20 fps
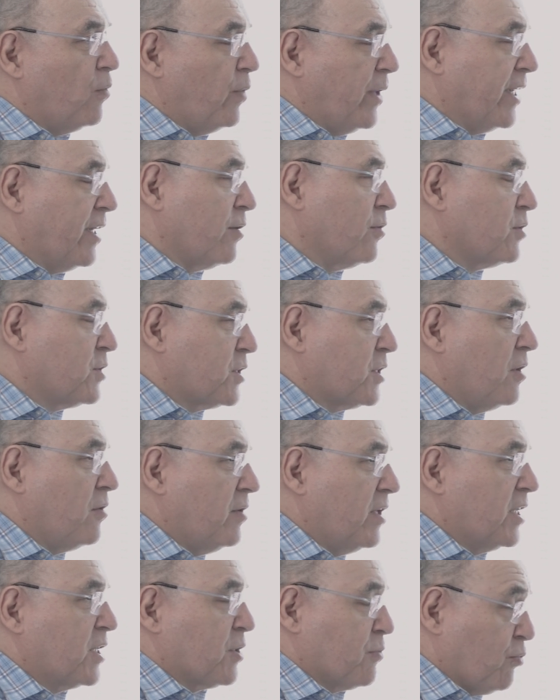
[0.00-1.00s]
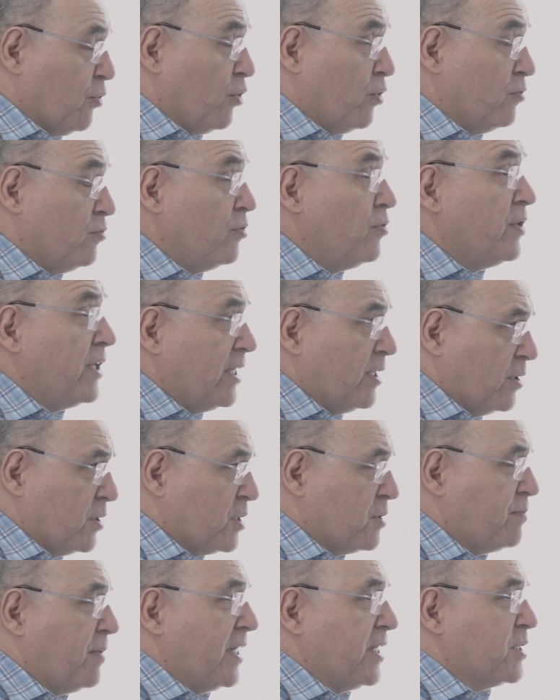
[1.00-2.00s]
We can also explore rulial
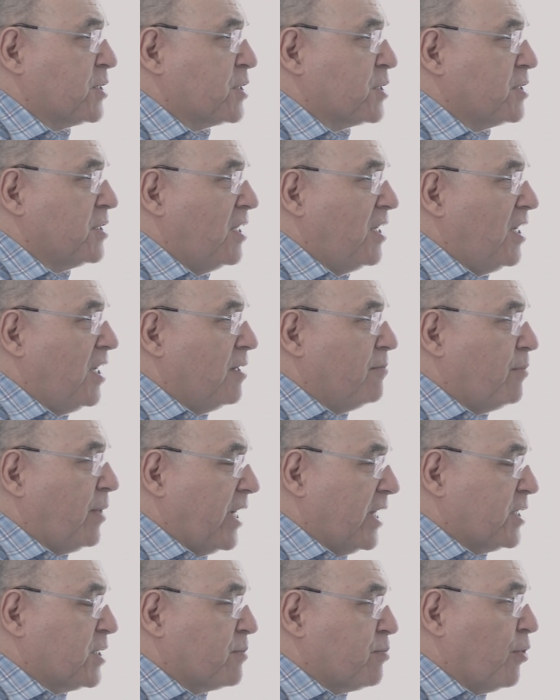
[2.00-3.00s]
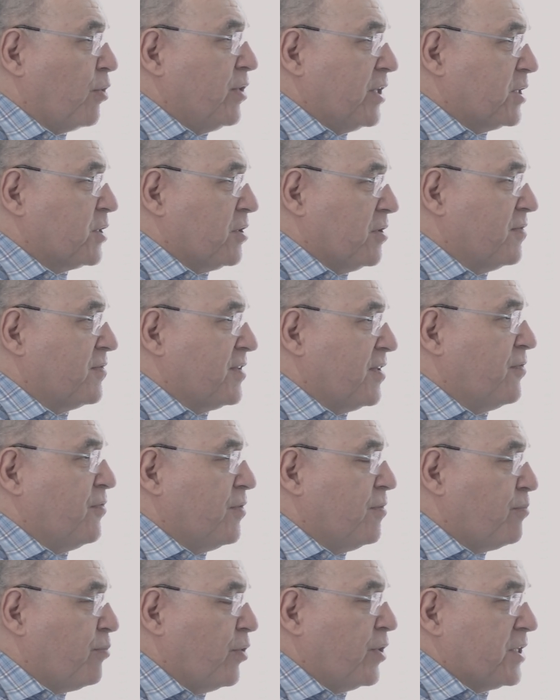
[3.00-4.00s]
space by exploring sort of
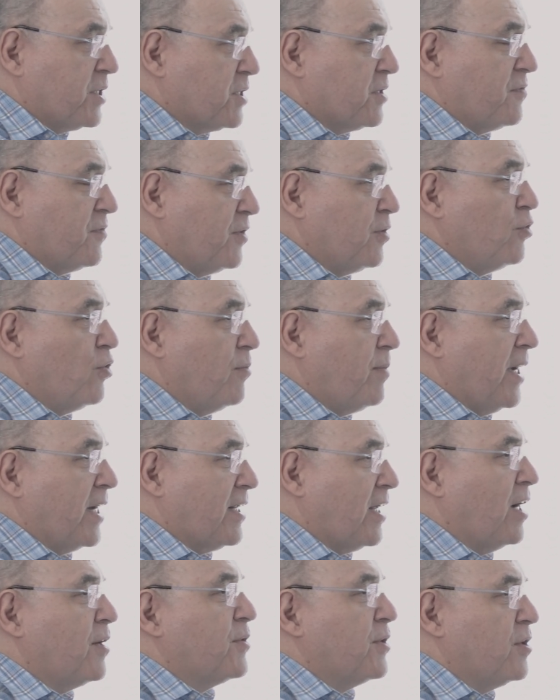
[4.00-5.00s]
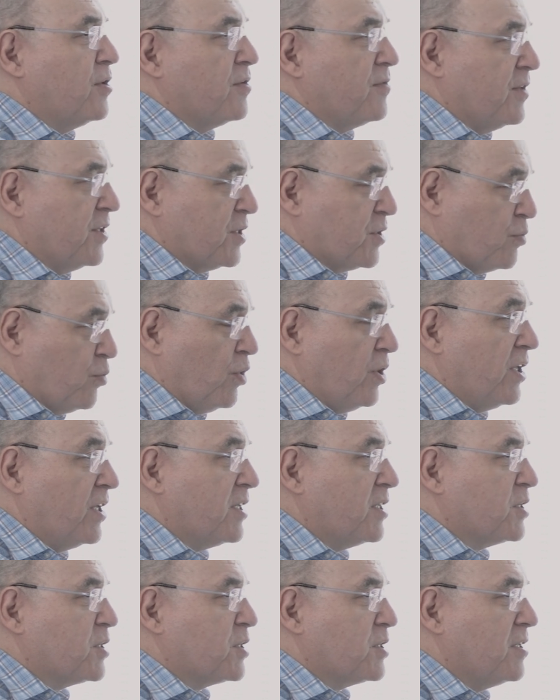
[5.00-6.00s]
different points of view about how the universe
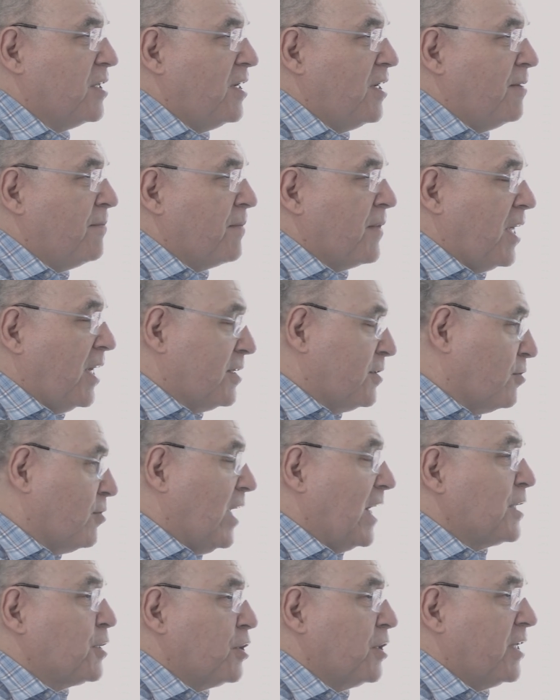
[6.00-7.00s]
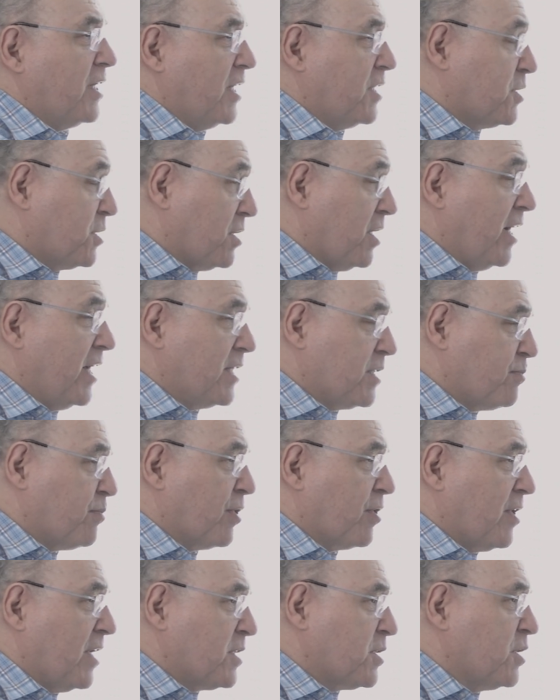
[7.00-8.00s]
works. Mm-hmm. And gradually, as science
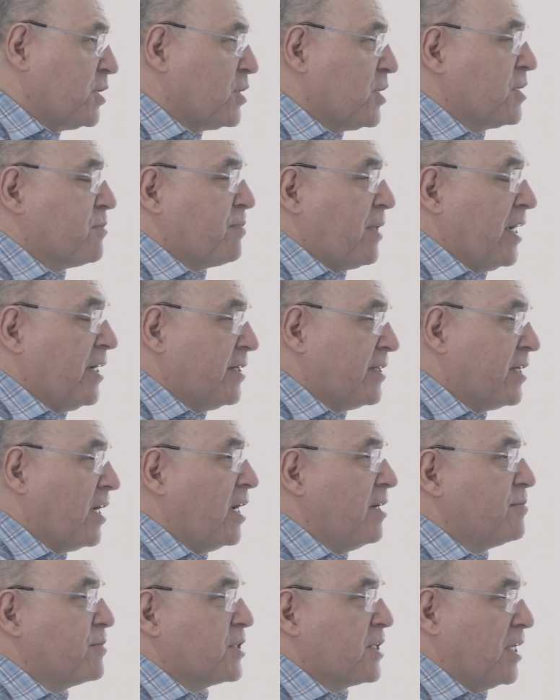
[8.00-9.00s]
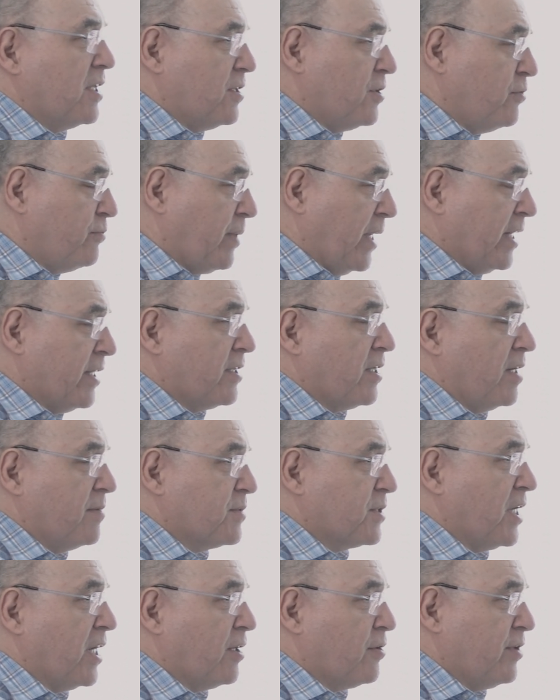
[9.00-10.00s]
progresses, as paradigms get new
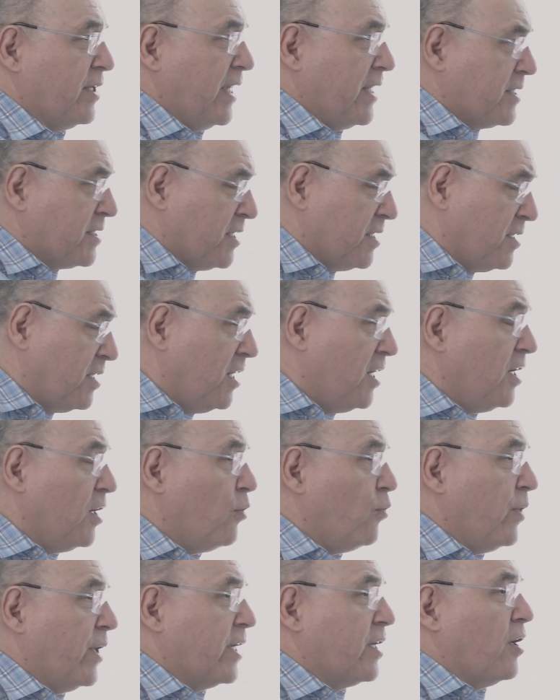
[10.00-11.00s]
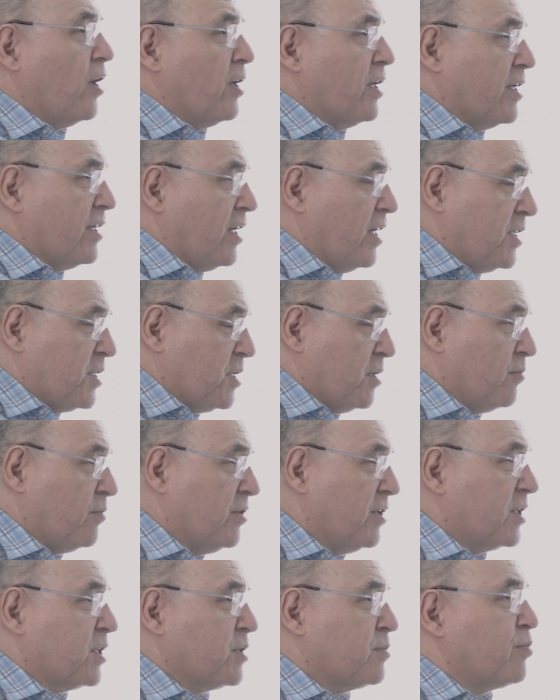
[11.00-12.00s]
paradigms get created, we're colonizing,
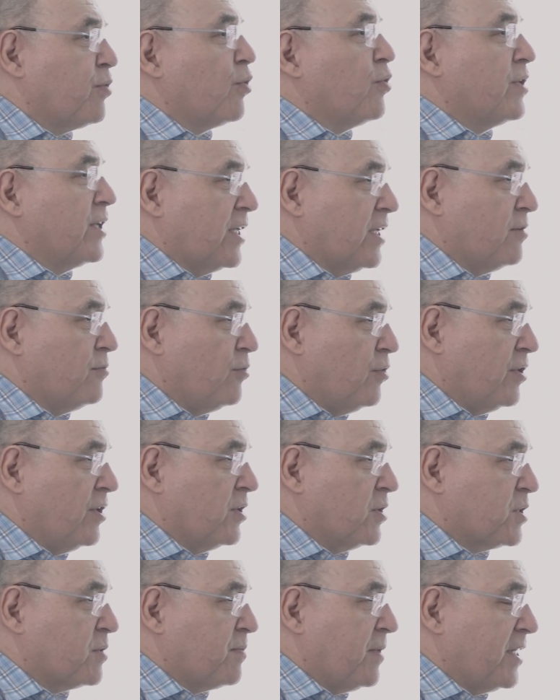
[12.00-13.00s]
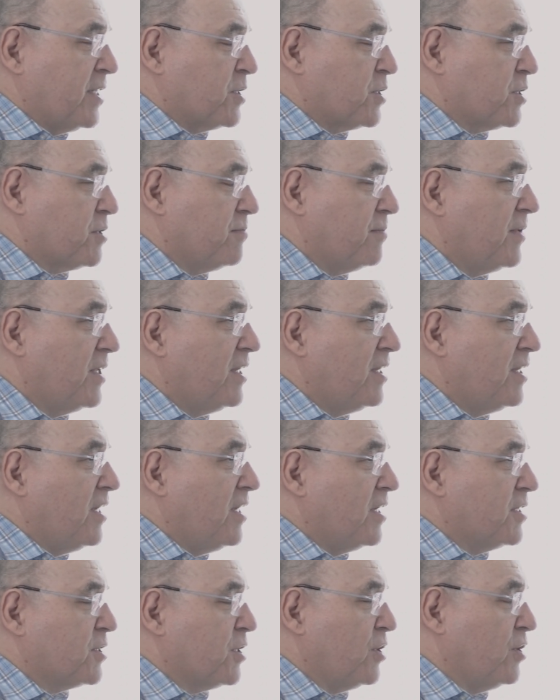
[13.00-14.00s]
we're exploring in rulial space.
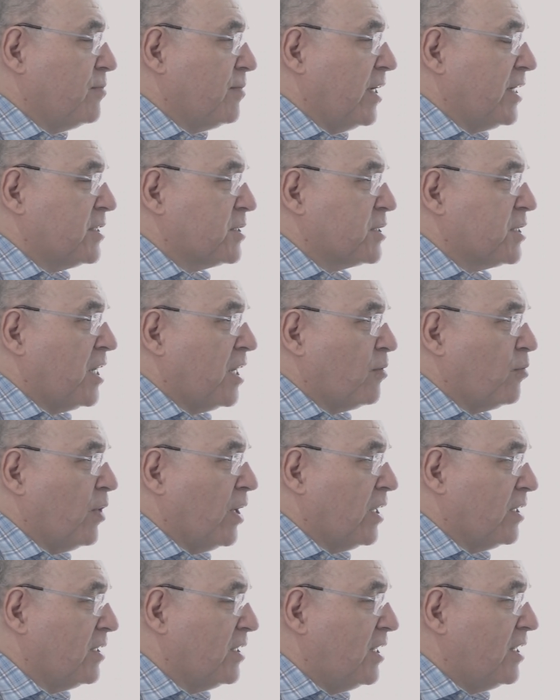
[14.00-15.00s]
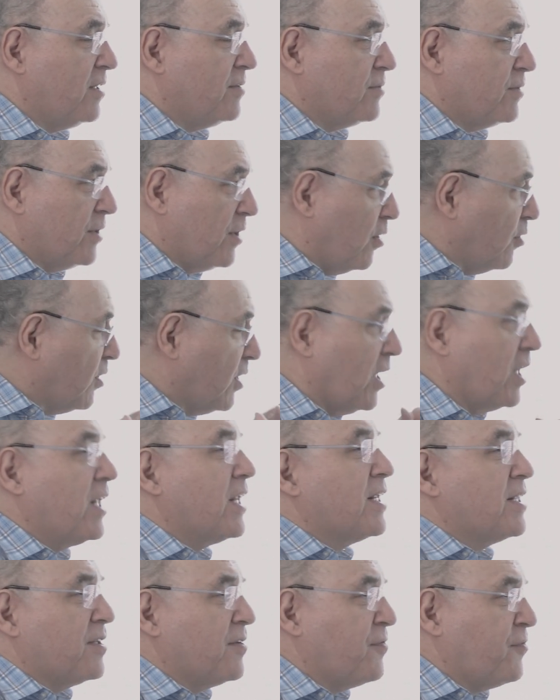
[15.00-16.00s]
And so you might say, well, you know,
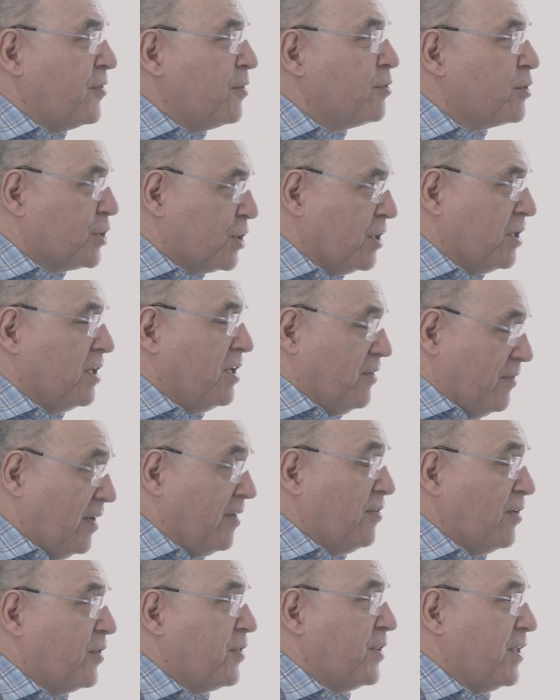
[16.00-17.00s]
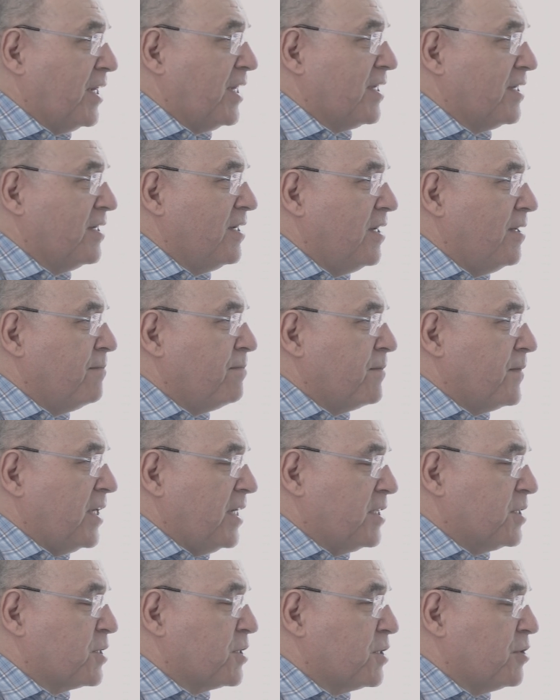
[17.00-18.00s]
clearly the future of everything
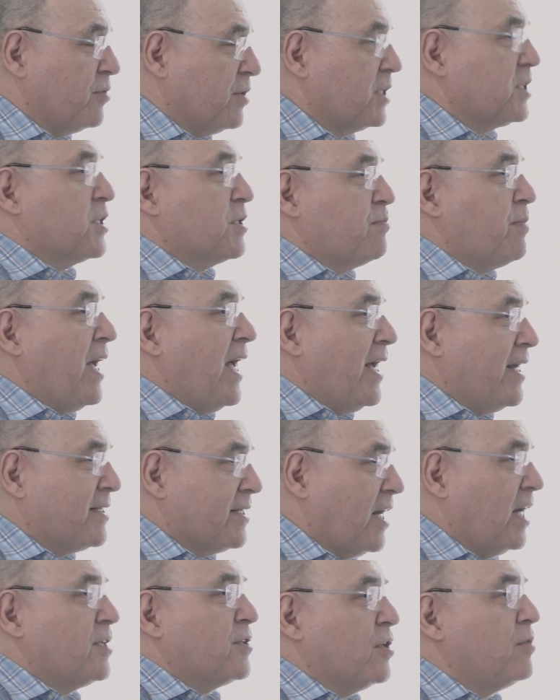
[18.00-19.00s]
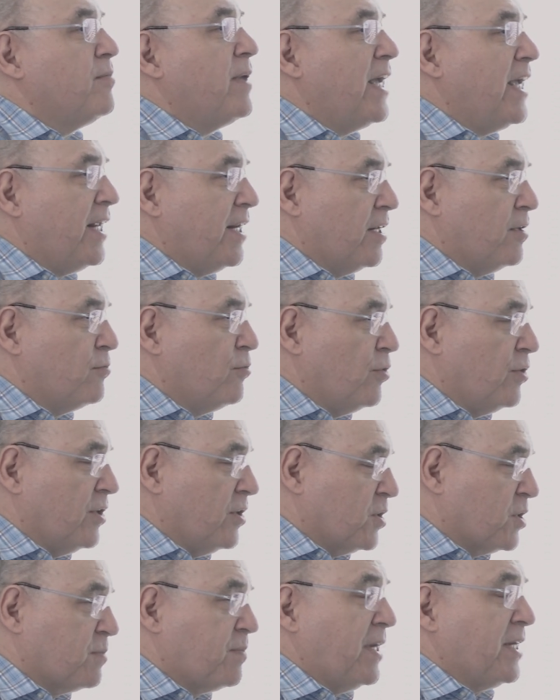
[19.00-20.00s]
is to expand our domain in
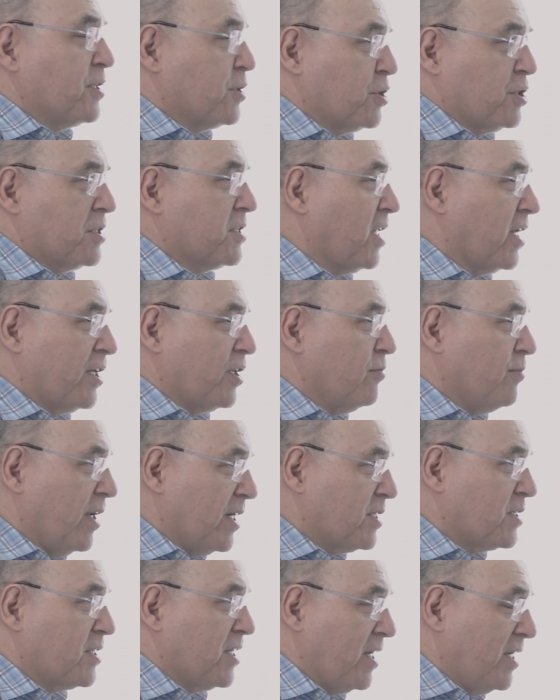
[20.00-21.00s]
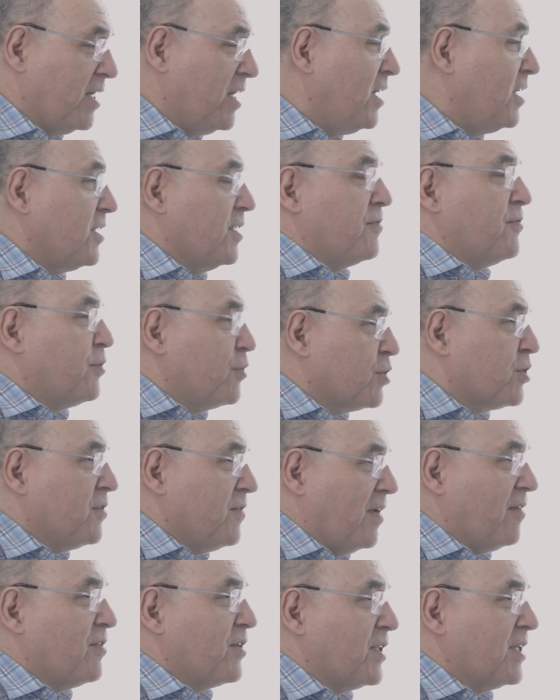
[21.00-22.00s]
rulial space, just like you might say the future
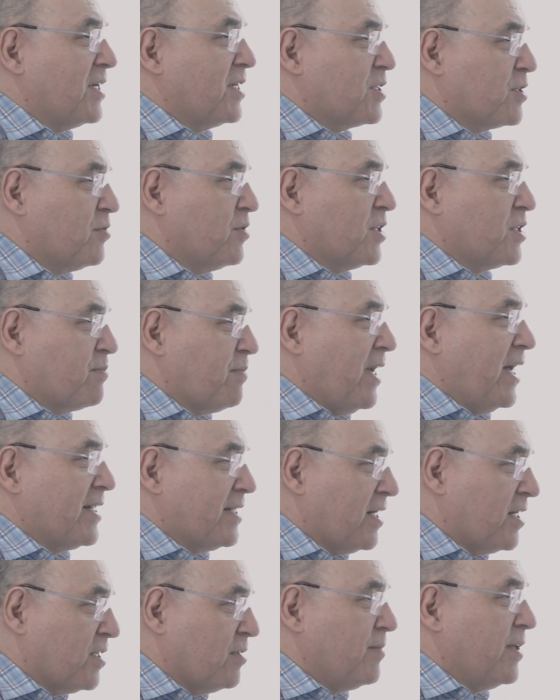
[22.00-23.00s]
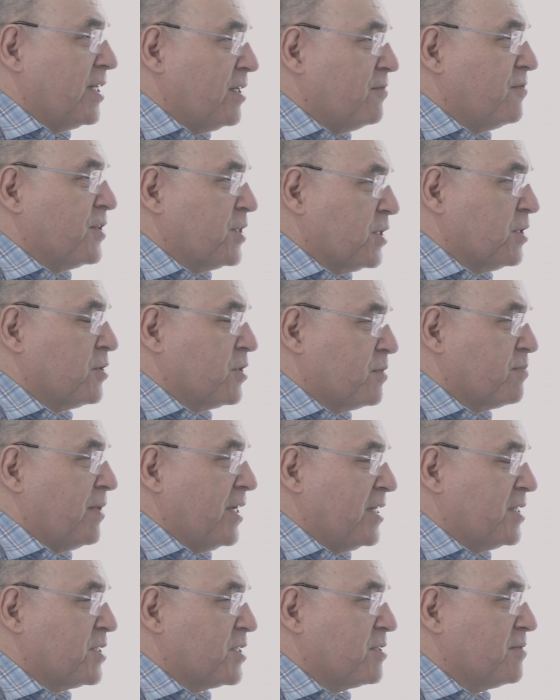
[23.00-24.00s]
of everything is to expand our domain in physical
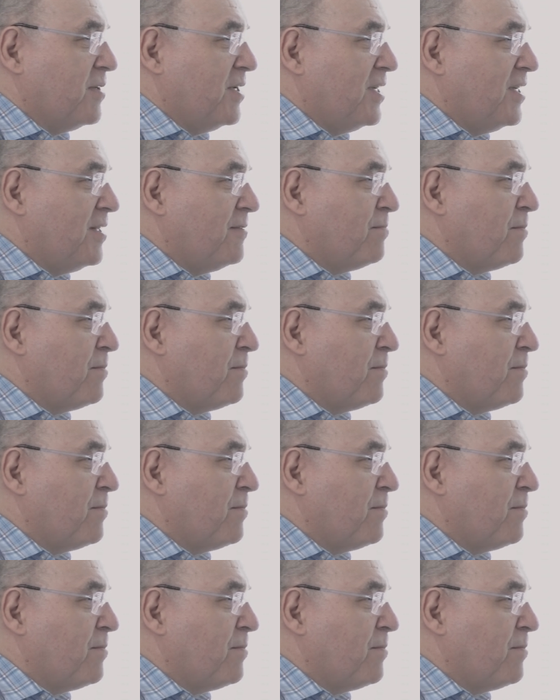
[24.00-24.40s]
space. Yep.